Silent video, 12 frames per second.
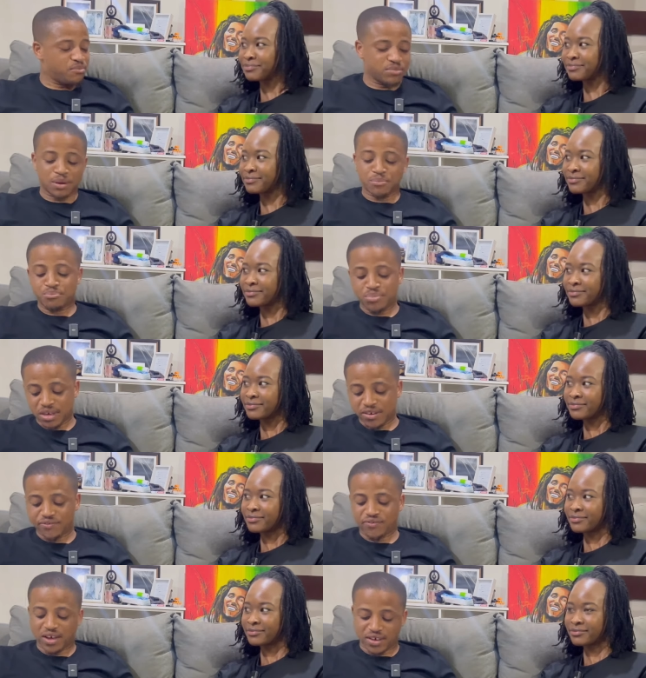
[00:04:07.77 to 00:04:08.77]
Speaker 1: the big
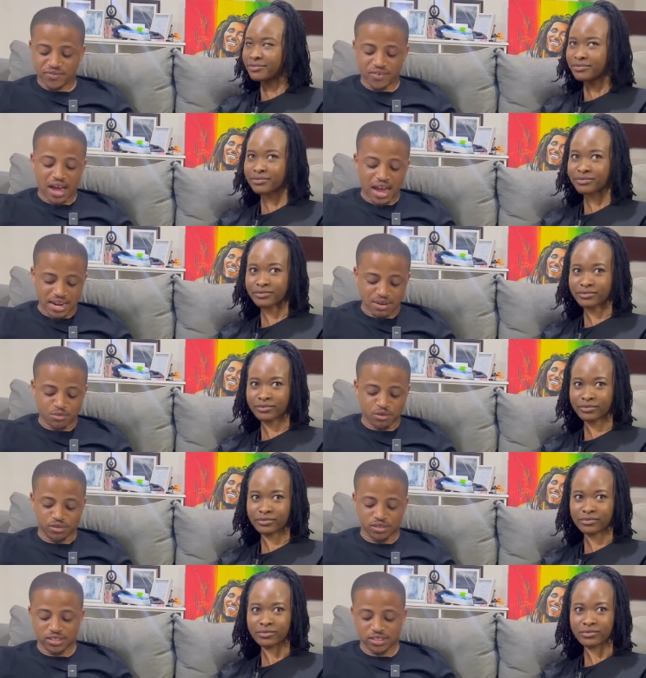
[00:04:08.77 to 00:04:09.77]
five
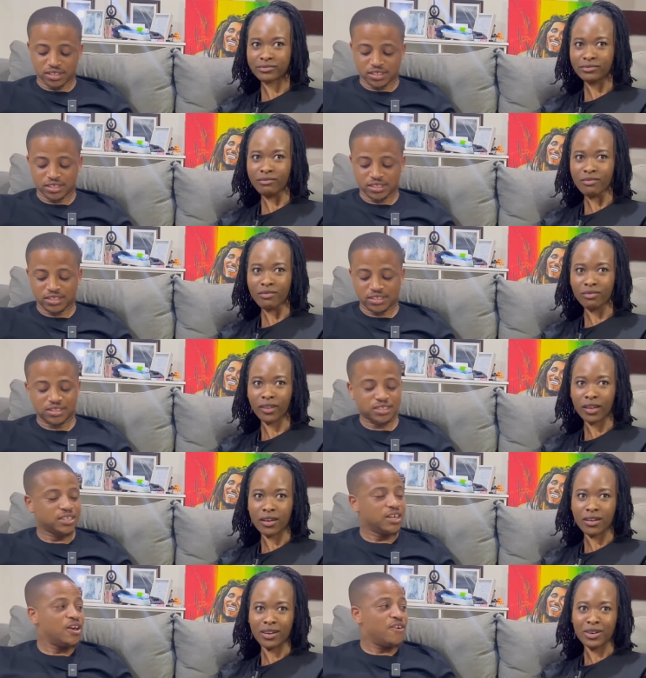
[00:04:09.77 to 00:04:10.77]
animals
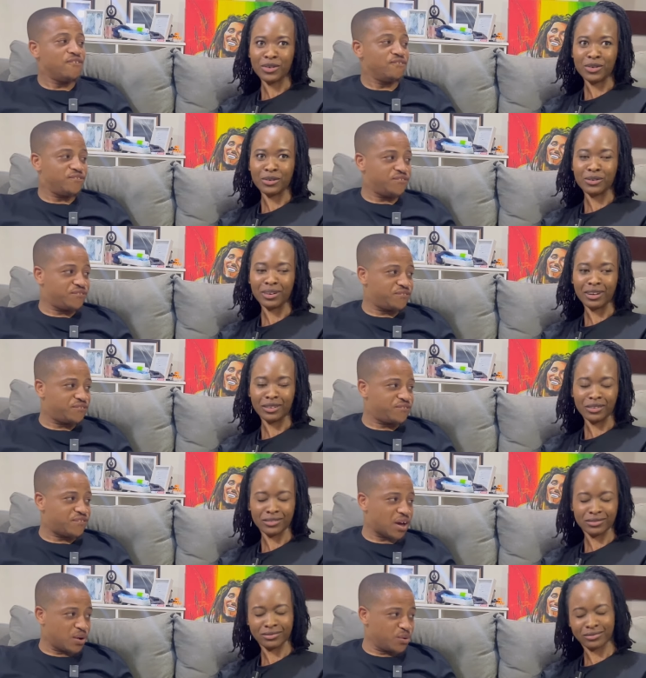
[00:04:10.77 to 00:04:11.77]
oh, wow.
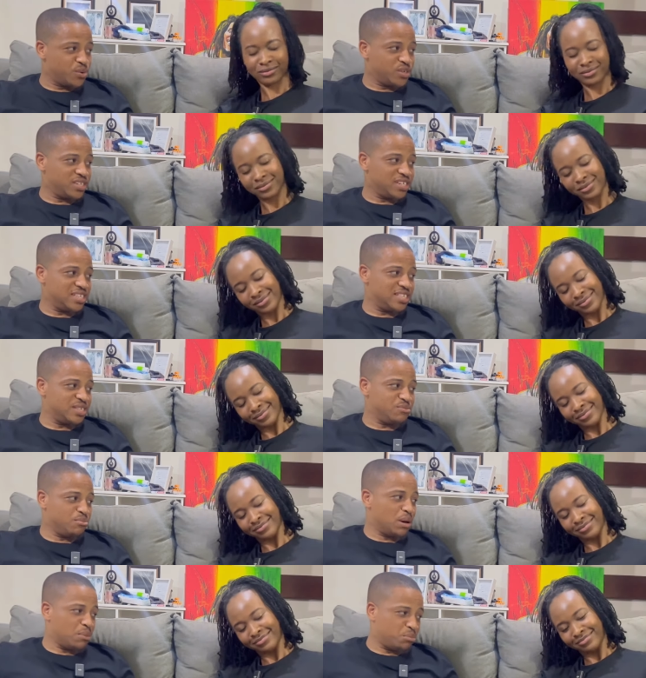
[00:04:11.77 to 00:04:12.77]
found in
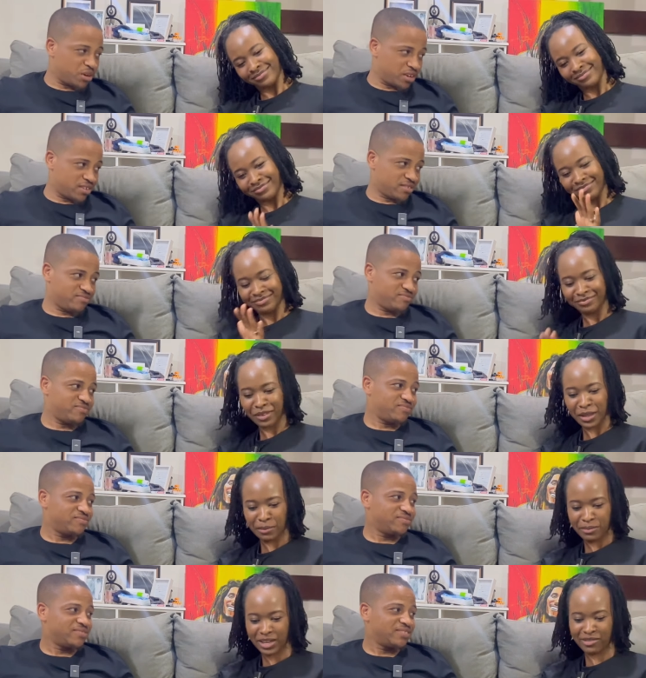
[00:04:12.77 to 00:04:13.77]
Zimbabwe?
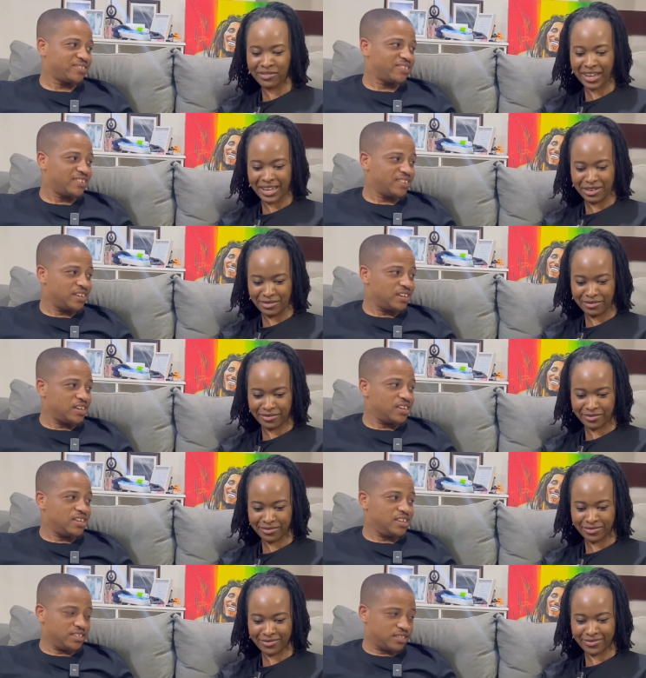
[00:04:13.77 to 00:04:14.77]
Speaker 2: Big five.
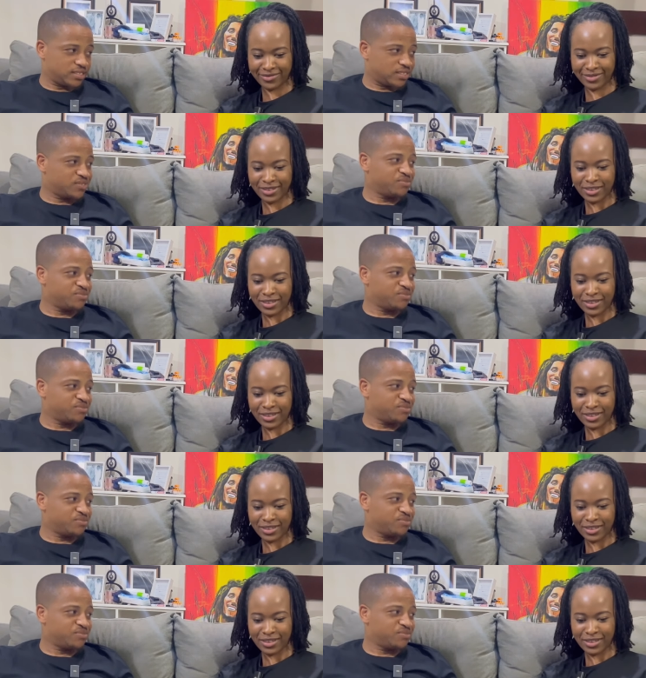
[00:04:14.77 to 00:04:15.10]
Yes.